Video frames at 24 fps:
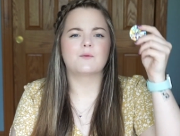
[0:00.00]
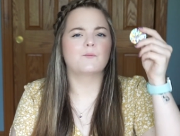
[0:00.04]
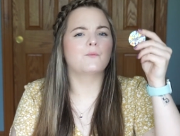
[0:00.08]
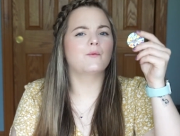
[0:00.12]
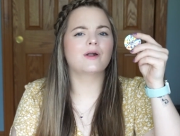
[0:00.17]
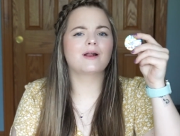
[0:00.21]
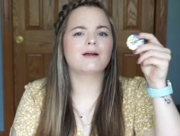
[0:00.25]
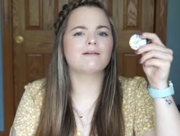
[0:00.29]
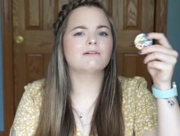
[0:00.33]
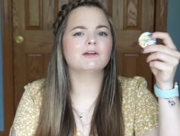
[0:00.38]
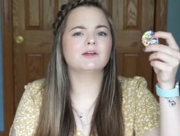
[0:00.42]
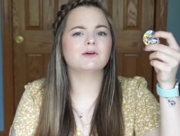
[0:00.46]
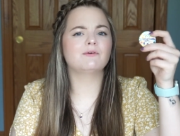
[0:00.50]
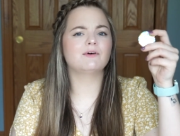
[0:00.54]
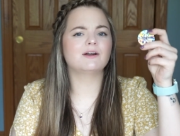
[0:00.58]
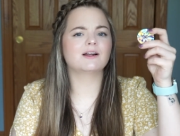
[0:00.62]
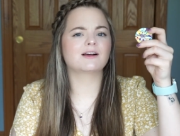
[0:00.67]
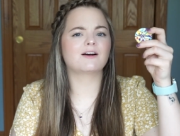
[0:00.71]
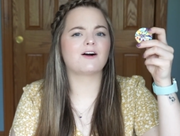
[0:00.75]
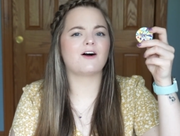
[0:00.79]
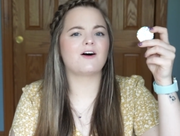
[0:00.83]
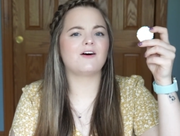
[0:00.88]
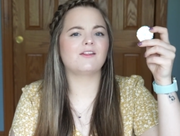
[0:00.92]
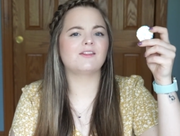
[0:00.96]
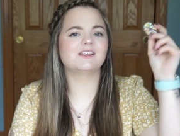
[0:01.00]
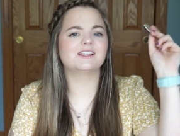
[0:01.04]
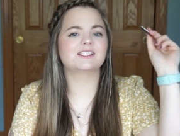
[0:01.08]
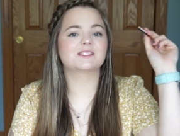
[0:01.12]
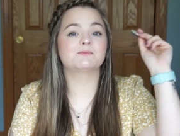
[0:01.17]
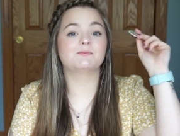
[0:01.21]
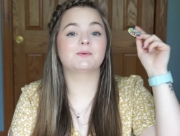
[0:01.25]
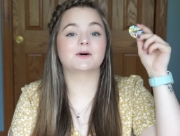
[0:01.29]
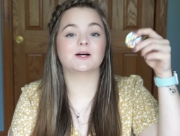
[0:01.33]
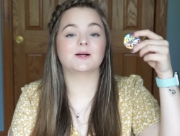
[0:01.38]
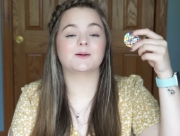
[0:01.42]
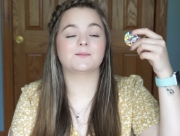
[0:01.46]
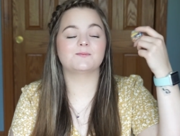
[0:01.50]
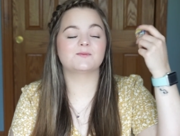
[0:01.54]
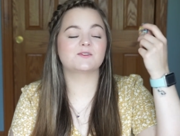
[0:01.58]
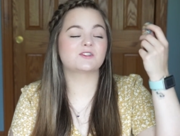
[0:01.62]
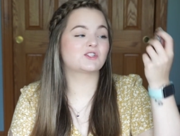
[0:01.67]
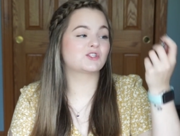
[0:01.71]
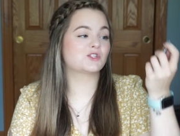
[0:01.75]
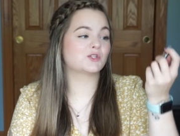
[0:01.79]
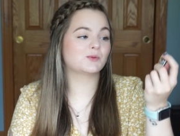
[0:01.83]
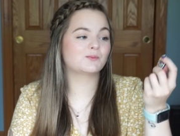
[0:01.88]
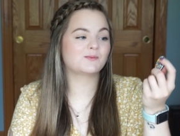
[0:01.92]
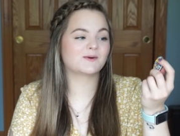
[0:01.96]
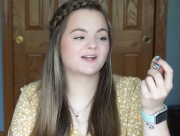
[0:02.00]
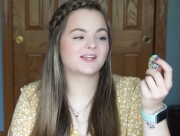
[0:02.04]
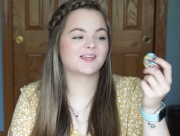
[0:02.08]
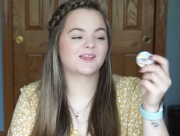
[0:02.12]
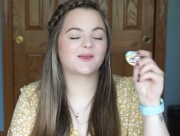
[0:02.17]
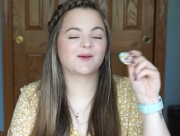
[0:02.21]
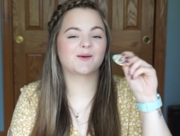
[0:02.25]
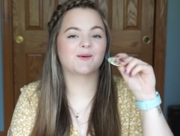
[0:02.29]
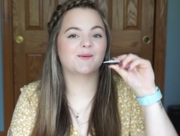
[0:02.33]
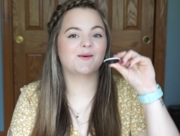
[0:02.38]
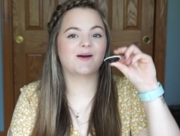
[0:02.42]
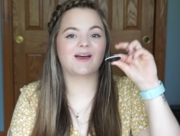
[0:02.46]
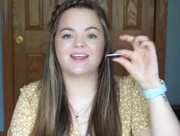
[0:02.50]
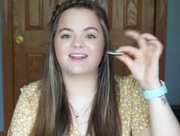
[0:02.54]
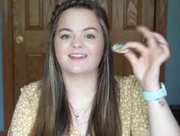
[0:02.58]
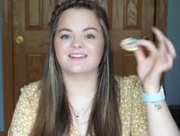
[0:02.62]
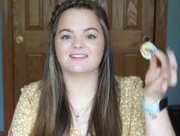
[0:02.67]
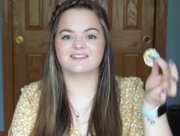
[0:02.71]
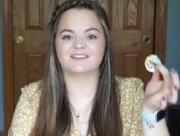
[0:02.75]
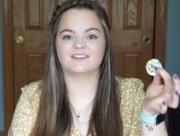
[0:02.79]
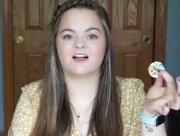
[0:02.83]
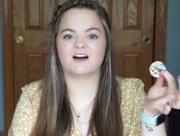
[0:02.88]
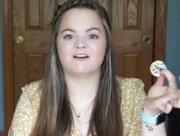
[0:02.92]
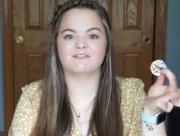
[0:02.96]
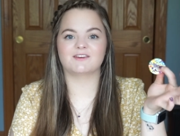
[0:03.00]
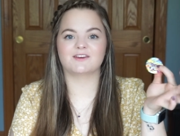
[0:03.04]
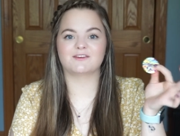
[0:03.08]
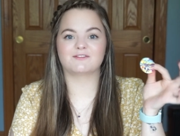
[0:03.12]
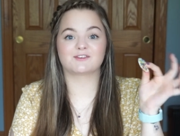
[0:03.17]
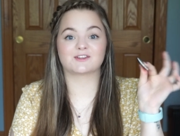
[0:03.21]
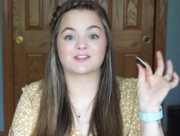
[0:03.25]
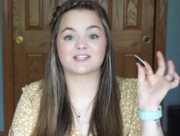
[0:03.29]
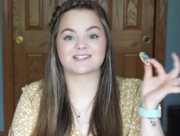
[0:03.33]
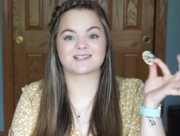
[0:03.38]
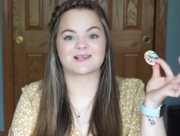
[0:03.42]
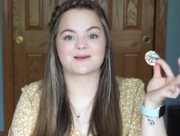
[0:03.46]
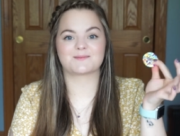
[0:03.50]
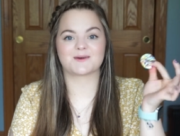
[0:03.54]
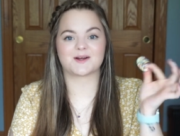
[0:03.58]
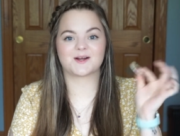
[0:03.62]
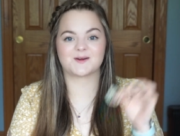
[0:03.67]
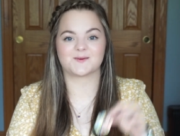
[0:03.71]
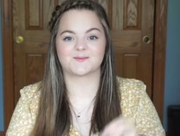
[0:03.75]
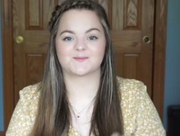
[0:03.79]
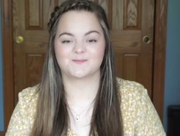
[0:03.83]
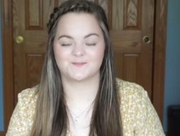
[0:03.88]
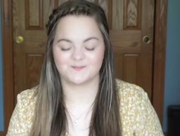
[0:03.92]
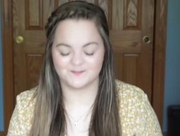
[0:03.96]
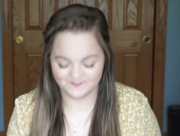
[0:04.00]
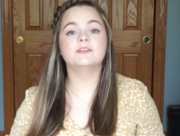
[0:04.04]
whatever you want to call this, but super cute and love it for the summer.